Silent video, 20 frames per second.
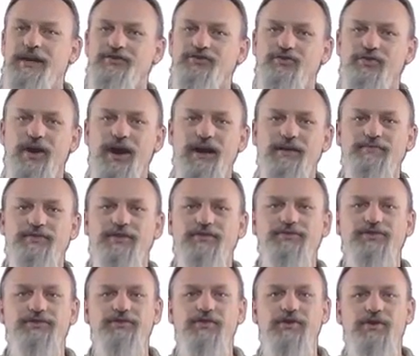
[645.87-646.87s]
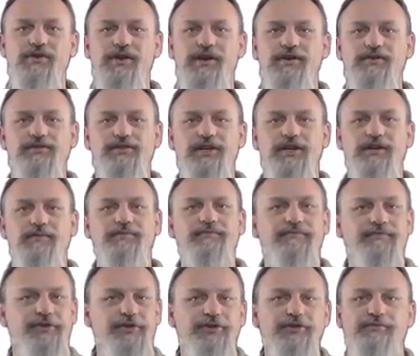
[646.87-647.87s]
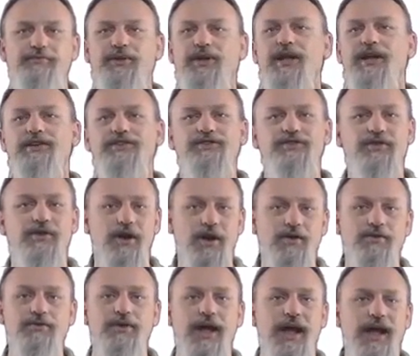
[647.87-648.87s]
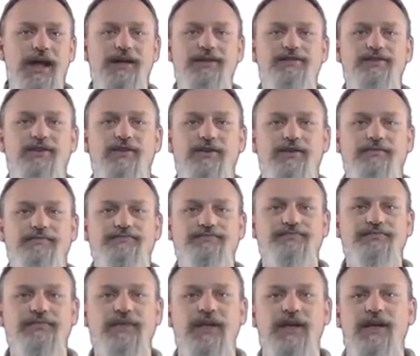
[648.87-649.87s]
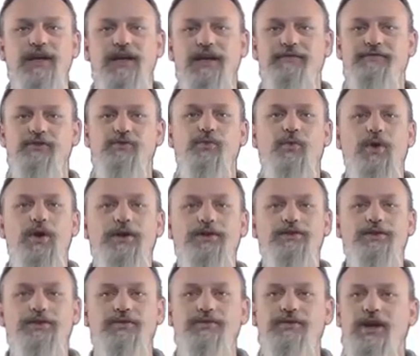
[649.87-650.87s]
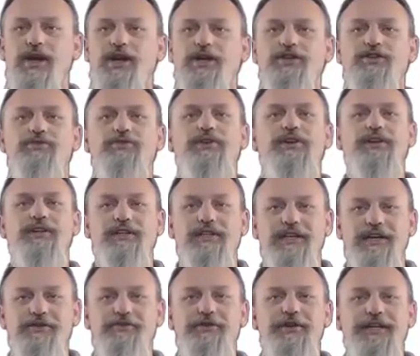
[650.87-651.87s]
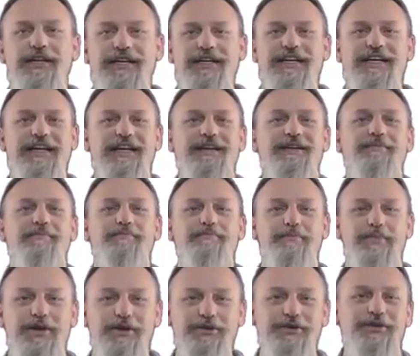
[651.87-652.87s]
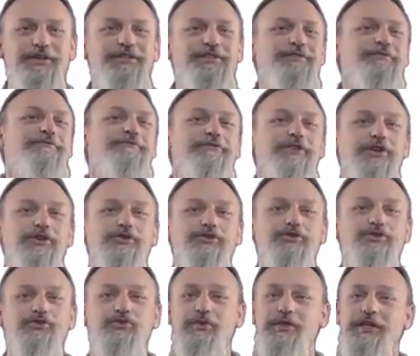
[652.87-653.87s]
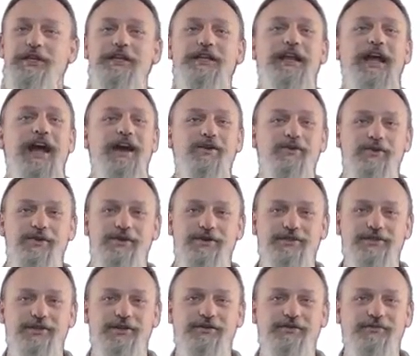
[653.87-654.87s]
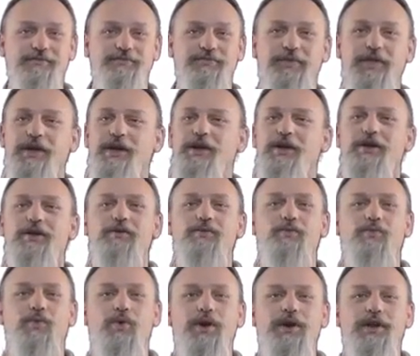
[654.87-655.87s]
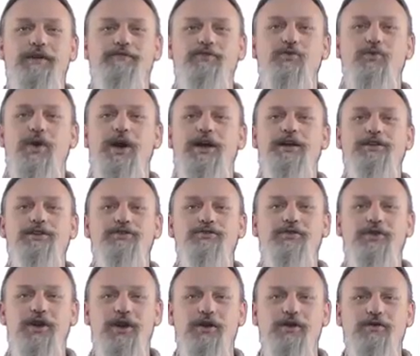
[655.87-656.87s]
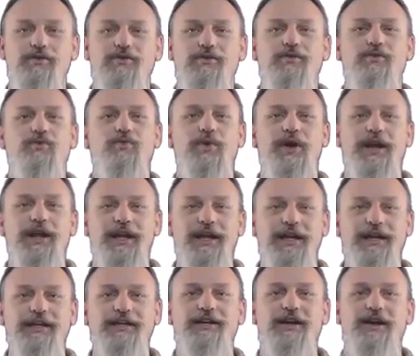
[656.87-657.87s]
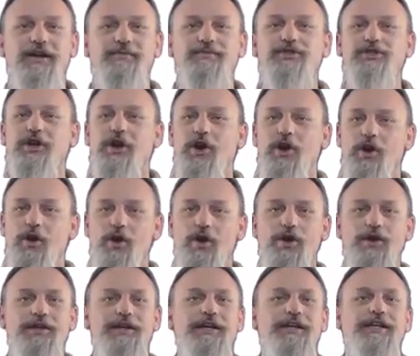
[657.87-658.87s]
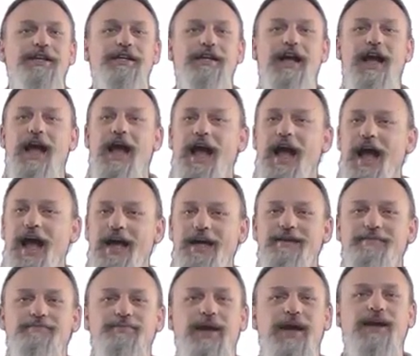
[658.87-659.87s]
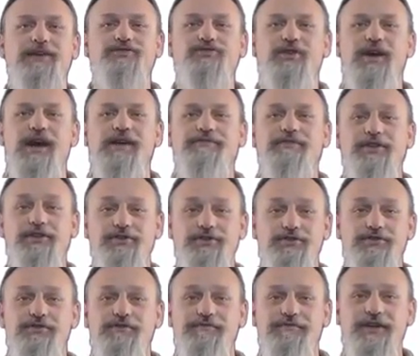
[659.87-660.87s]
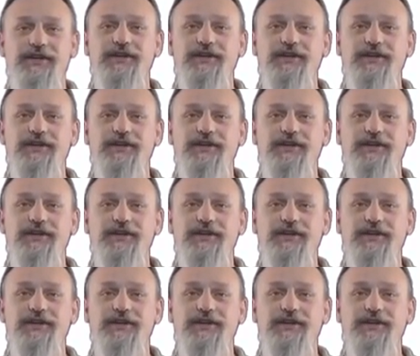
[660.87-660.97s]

and grabs those URLs up for you to place your own ads on. If you want to, you could literally get millions of views within an hour or so. Whatever way you go, when it comes to hard-hitting, high-impact traffic to your